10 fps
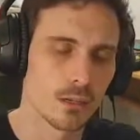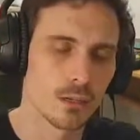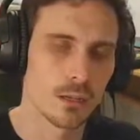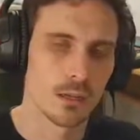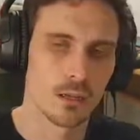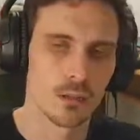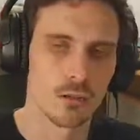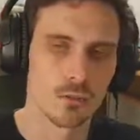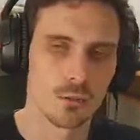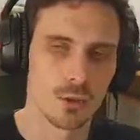
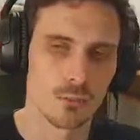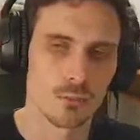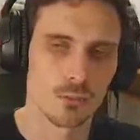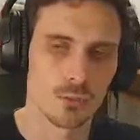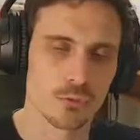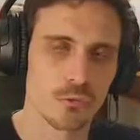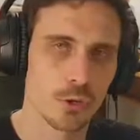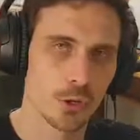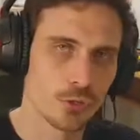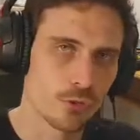from
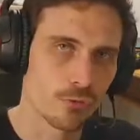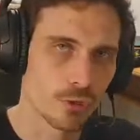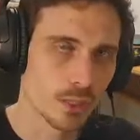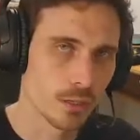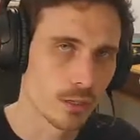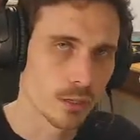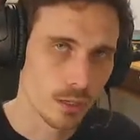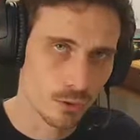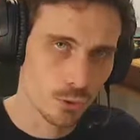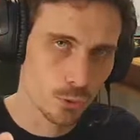furniture feet
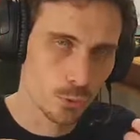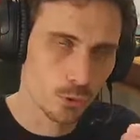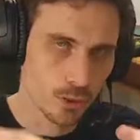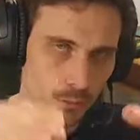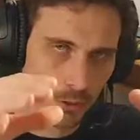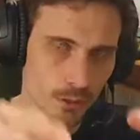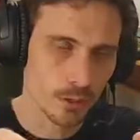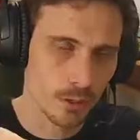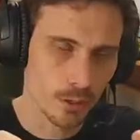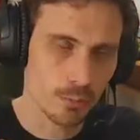and screwing them on
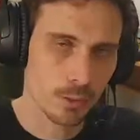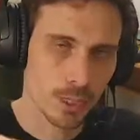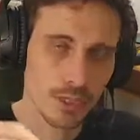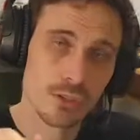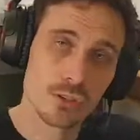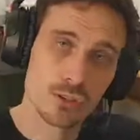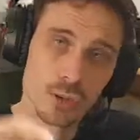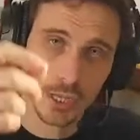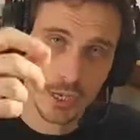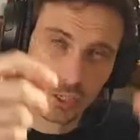a plate
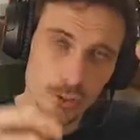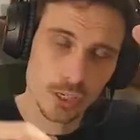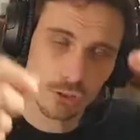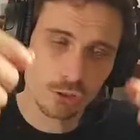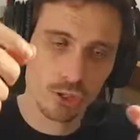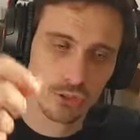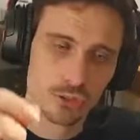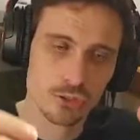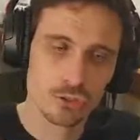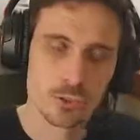so that I could adjust
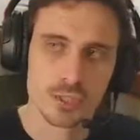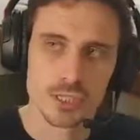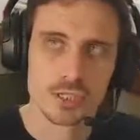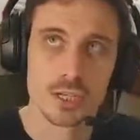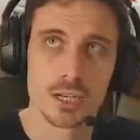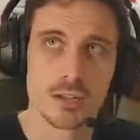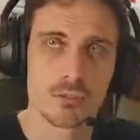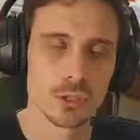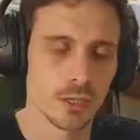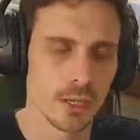it so it's actually level,